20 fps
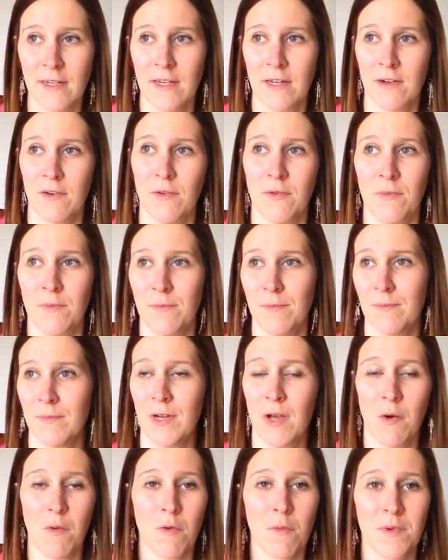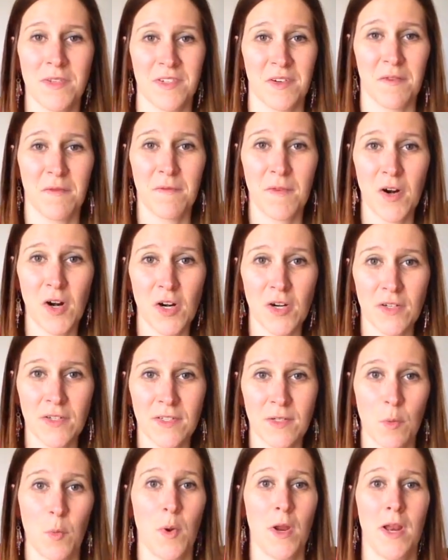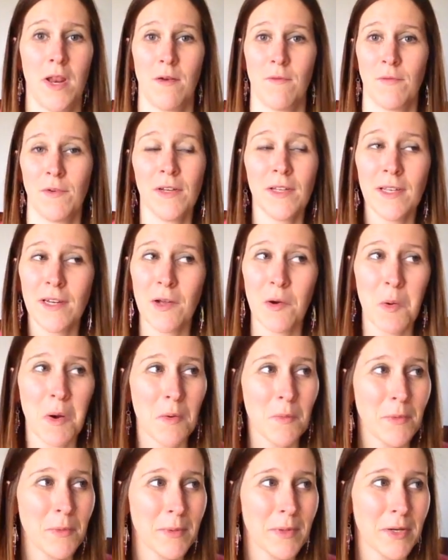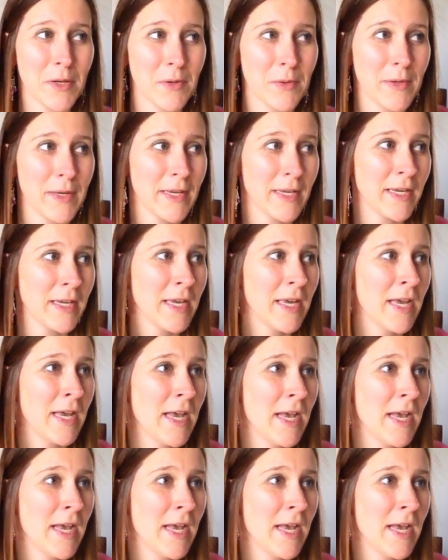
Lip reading: You know, Noah was our first, we didn't really know what we were doing.